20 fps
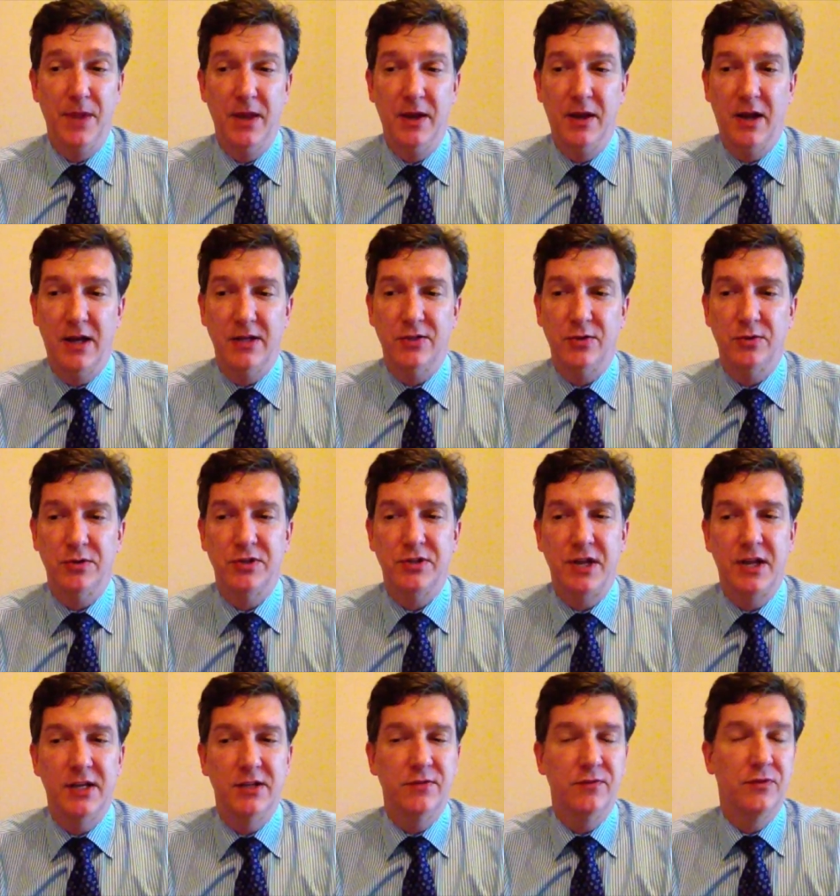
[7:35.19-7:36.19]
Consort
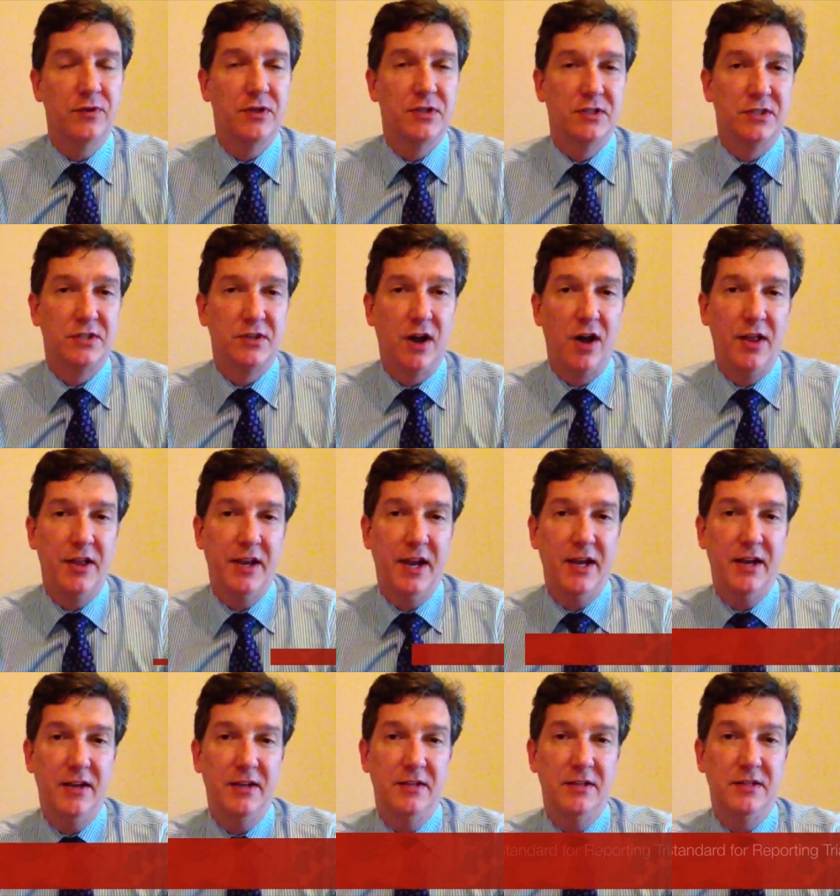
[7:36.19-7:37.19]
stands for
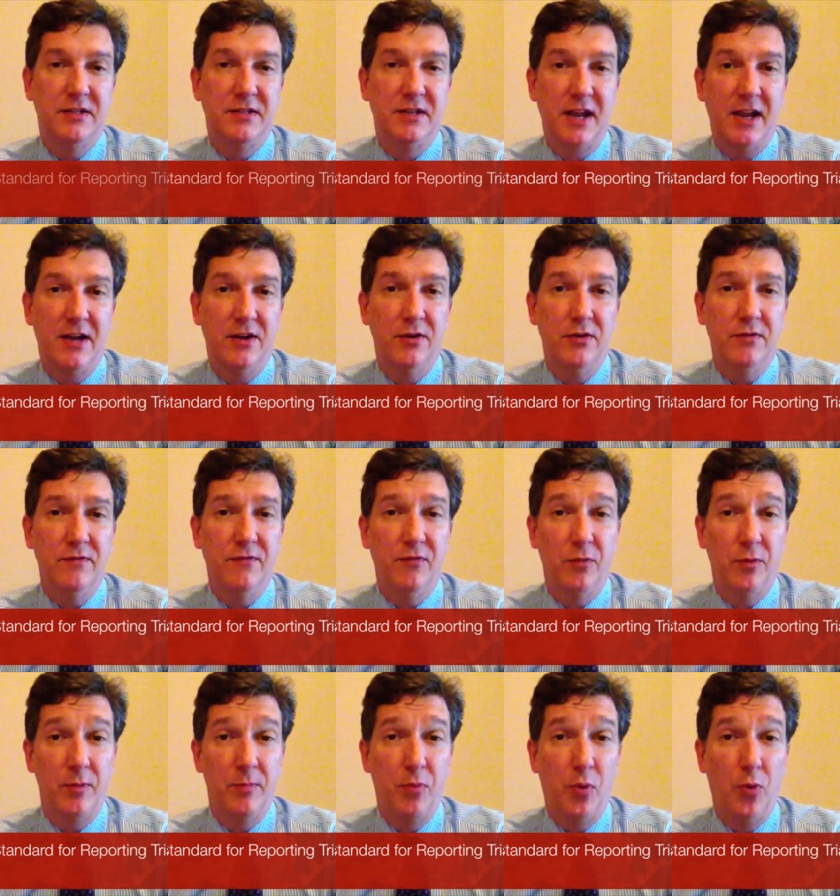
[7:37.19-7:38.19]
Consolidated Standard for
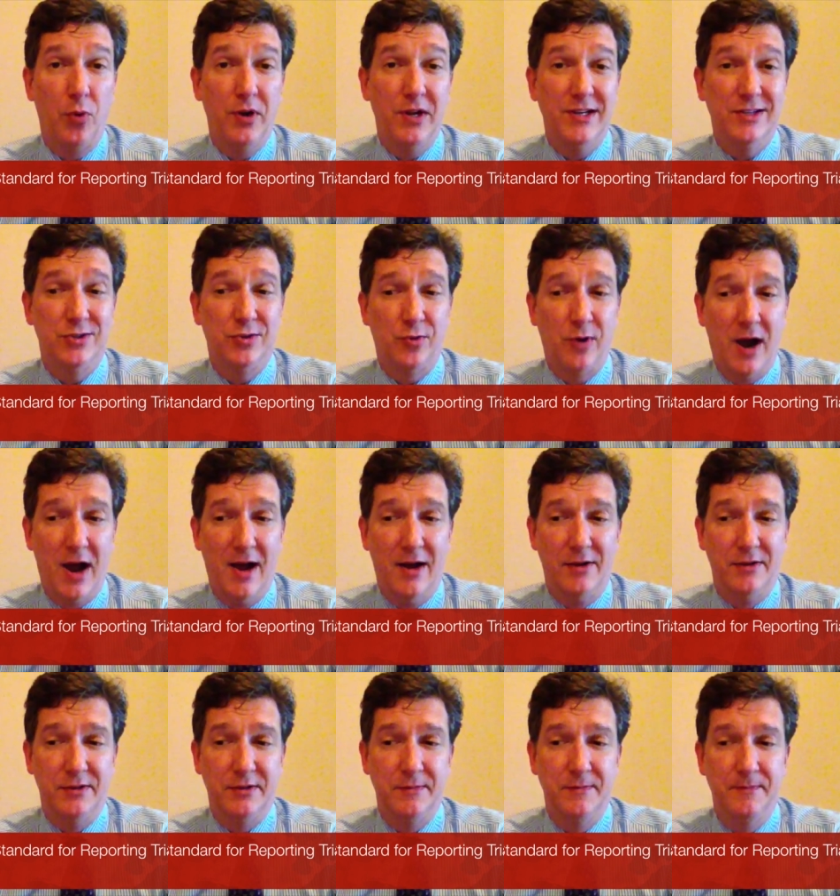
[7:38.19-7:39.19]
Reporting
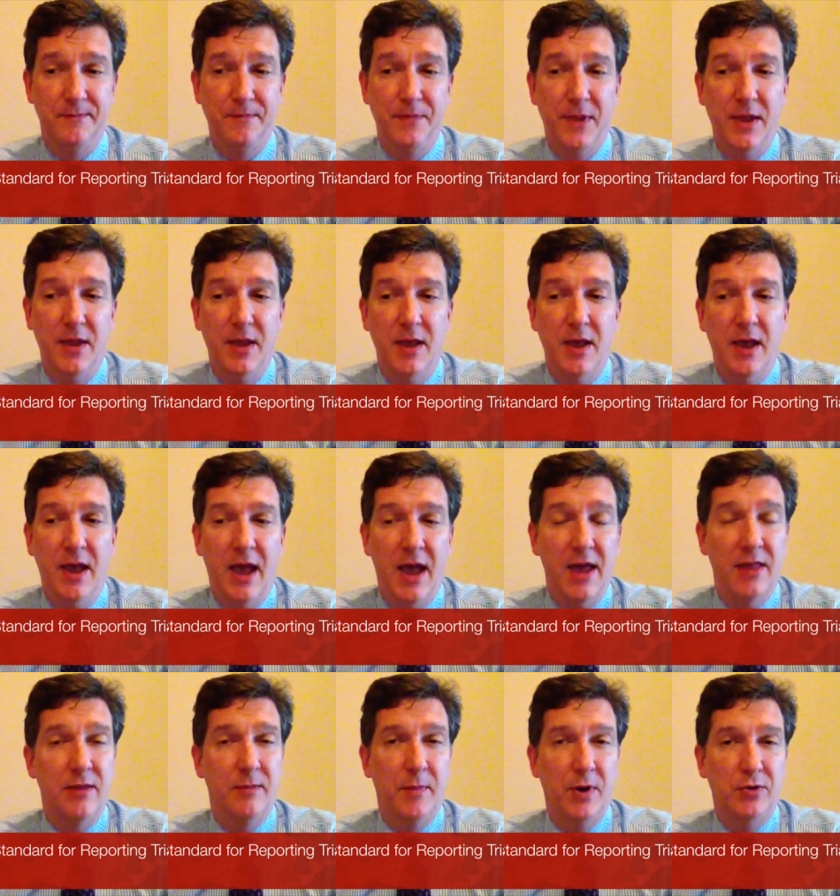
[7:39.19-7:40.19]
Trials.
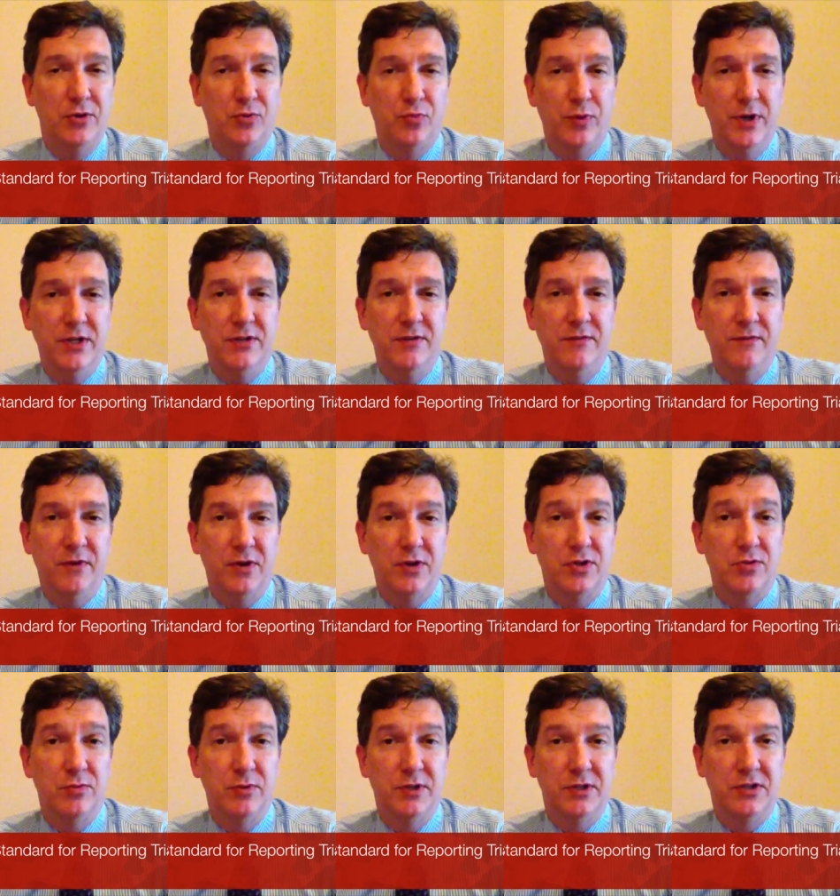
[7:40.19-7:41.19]
And the most recent
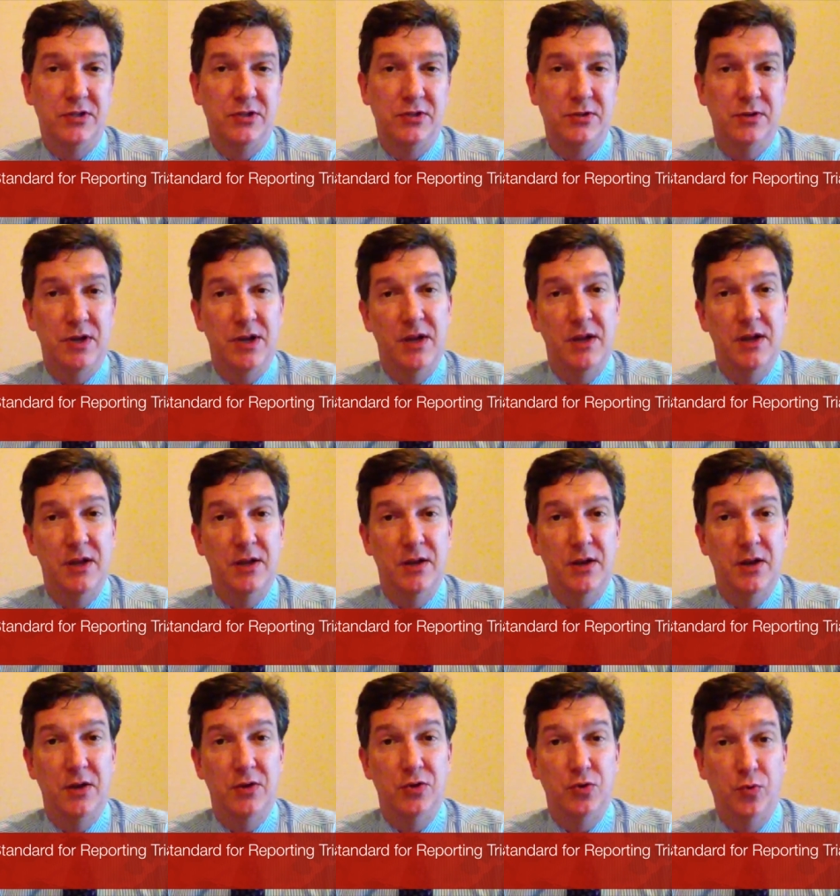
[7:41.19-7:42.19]
version one is
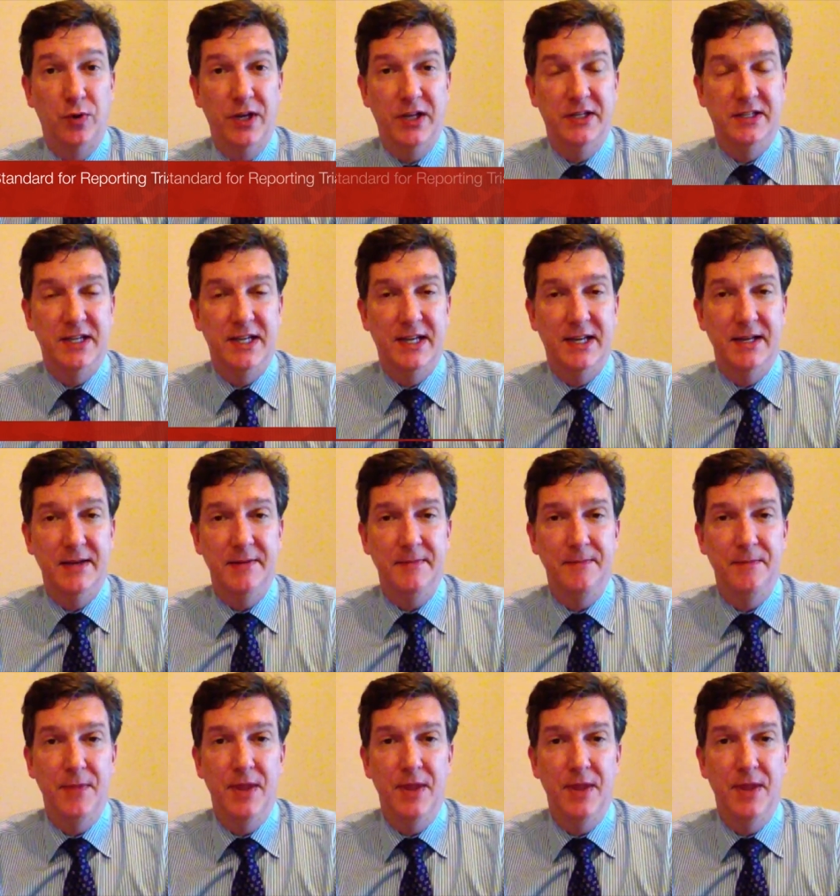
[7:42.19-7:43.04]
in 2010.